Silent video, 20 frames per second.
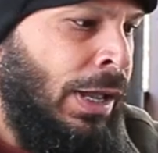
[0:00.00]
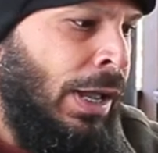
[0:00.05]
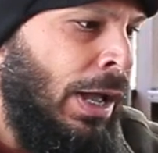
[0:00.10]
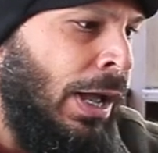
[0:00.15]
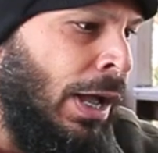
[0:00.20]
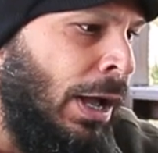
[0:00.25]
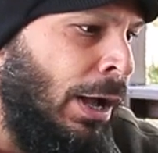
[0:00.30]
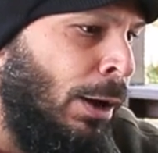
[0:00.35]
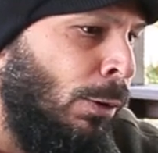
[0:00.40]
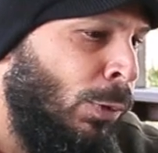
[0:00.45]

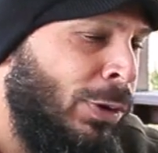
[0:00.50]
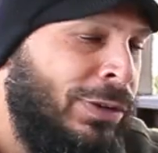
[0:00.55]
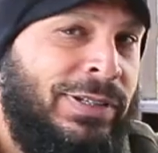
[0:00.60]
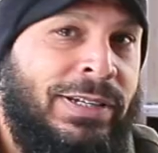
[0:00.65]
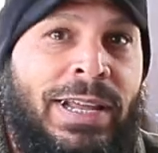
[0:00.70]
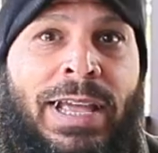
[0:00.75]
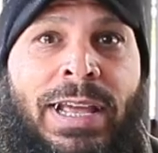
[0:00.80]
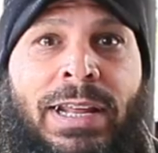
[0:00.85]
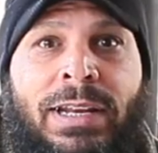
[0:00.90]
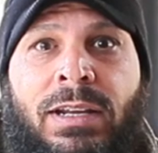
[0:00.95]
Uh, once
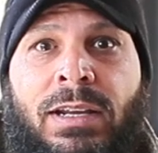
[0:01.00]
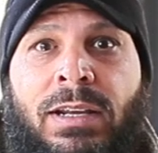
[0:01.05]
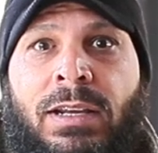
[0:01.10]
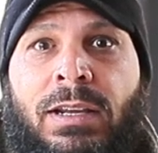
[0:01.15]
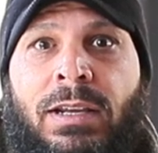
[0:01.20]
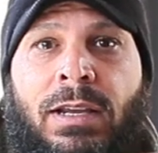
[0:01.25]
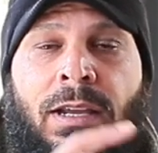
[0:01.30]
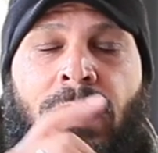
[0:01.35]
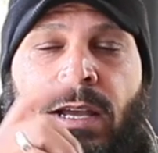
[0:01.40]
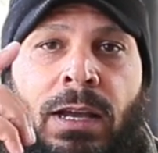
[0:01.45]
again,
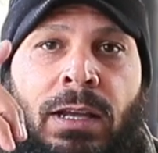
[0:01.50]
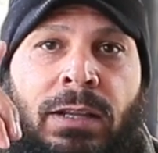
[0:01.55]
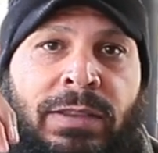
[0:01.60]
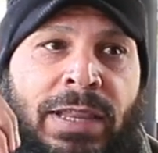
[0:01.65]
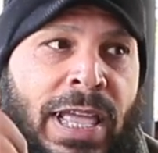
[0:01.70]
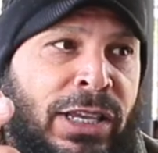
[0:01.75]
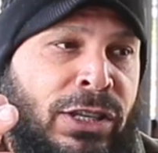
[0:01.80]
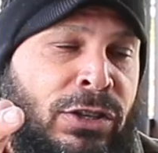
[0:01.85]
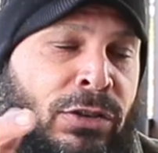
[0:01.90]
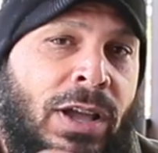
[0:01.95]

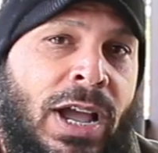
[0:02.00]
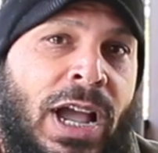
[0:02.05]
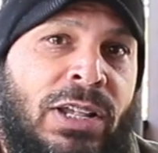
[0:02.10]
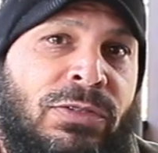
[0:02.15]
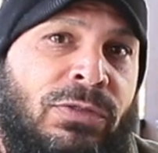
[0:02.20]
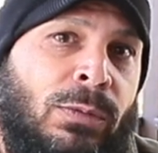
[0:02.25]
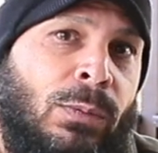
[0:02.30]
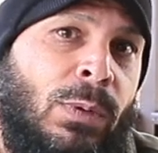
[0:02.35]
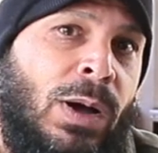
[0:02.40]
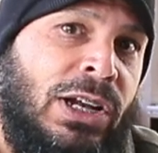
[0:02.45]
thank you guys
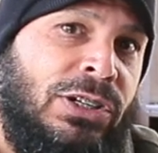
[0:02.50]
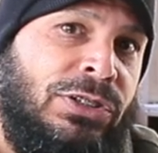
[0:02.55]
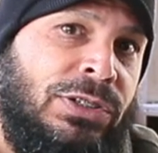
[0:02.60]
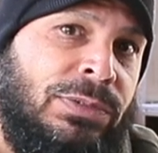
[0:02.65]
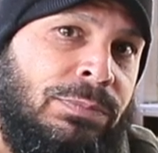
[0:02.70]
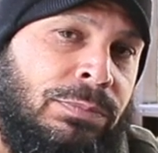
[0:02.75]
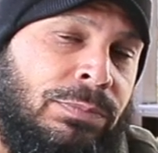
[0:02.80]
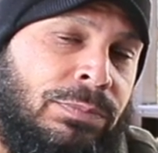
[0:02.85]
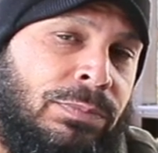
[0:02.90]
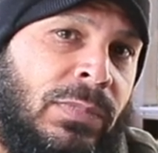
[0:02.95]
for watching.
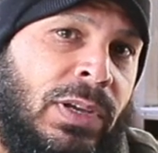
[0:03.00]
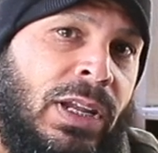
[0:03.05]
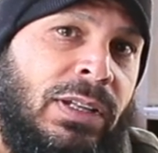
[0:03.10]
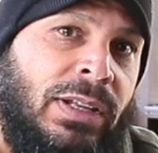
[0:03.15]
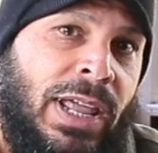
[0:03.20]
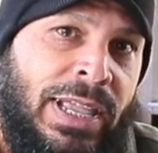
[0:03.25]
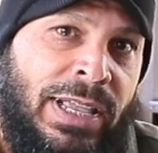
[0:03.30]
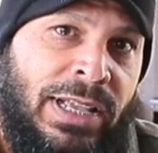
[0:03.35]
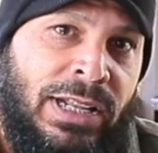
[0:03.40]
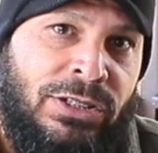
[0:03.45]

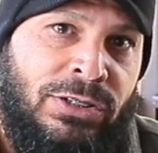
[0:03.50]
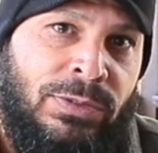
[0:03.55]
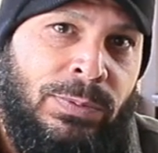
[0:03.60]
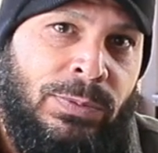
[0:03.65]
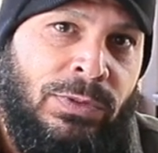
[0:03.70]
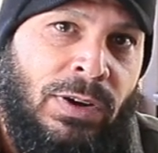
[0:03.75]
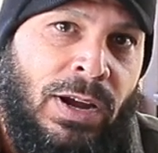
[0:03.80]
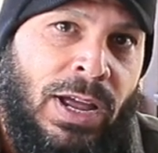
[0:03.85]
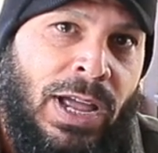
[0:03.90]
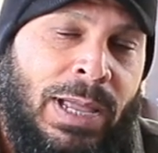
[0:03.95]
Like and
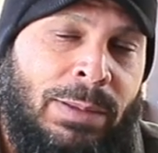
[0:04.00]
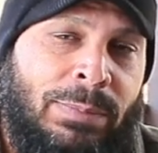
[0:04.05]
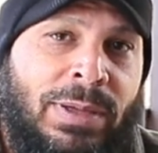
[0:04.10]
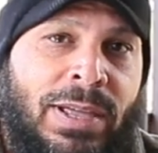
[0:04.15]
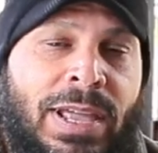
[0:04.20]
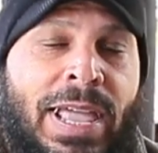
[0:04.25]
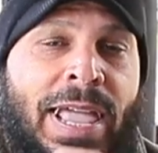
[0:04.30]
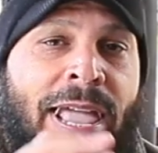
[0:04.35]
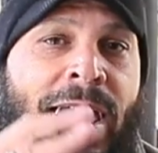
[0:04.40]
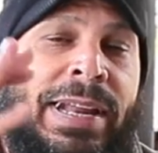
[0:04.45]
subscribe,
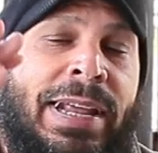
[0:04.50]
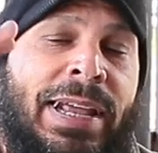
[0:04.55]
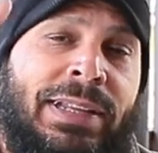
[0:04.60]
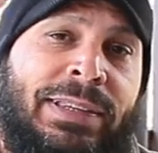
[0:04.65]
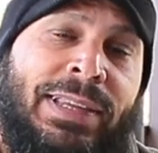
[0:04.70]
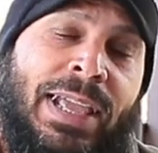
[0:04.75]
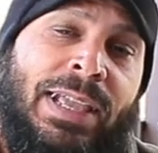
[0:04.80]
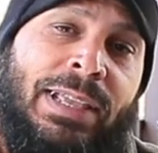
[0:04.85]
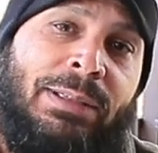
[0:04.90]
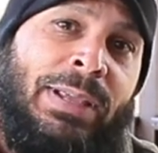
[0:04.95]
and hit
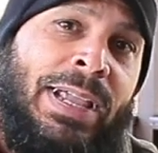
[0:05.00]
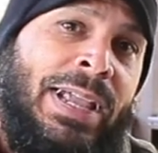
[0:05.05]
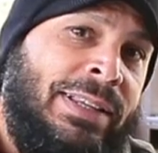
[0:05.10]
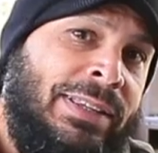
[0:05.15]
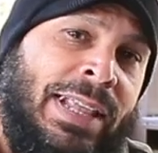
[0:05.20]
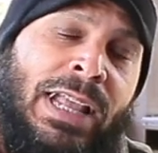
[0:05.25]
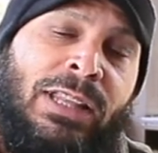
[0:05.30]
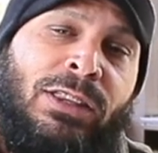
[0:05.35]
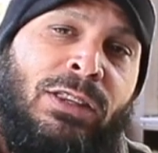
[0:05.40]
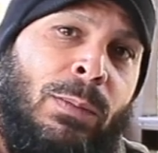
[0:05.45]
that
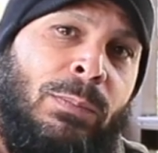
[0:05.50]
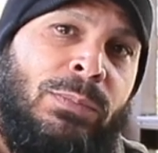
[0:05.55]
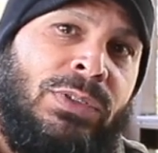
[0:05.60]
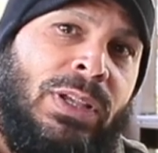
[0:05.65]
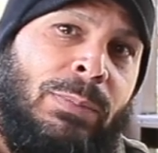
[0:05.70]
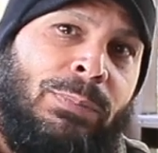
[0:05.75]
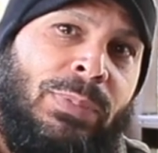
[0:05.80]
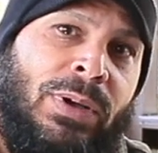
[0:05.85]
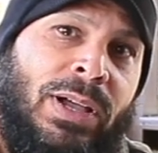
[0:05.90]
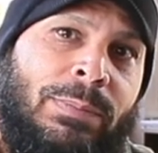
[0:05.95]
hit that thumbs
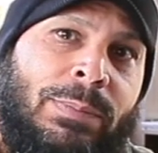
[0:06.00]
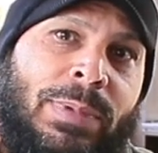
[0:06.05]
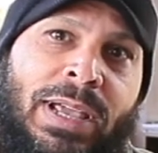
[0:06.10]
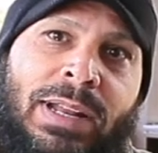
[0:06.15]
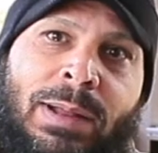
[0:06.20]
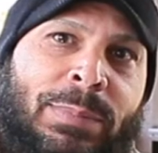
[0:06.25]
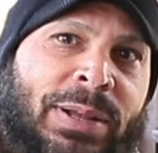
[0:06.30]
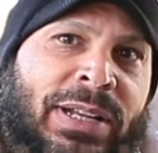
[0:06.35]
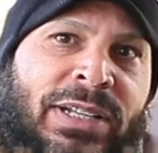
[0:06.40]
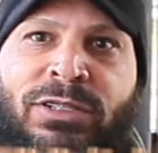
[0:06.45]
up button, man.
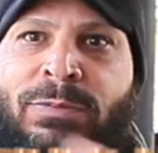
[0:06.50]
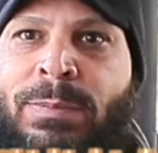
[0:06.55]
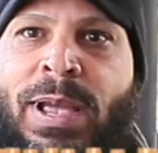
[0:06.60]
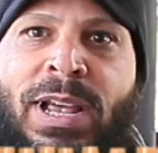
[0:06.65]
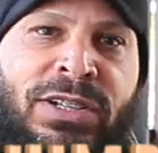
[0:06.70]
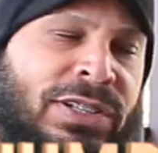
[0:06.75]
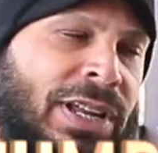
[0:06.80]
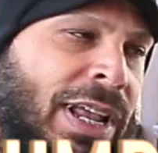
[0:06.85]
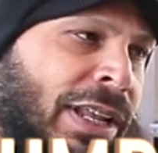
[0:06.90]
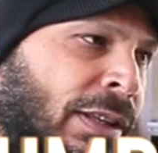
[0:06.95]
I mean,
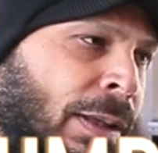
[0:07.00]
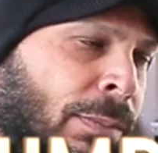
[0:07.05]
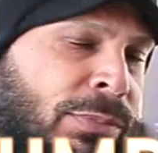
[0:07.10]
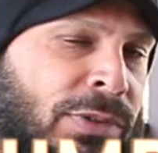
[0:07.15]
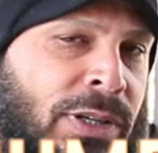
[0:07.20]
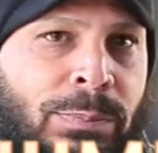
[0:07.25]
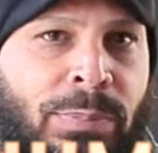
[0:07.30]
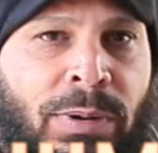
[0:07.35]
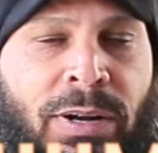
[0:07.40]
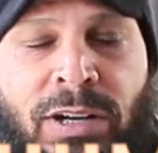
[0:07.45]
smash that thumbs
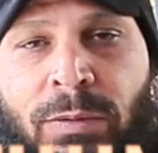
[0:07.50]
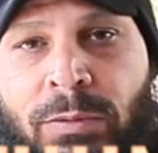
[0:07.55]
up button.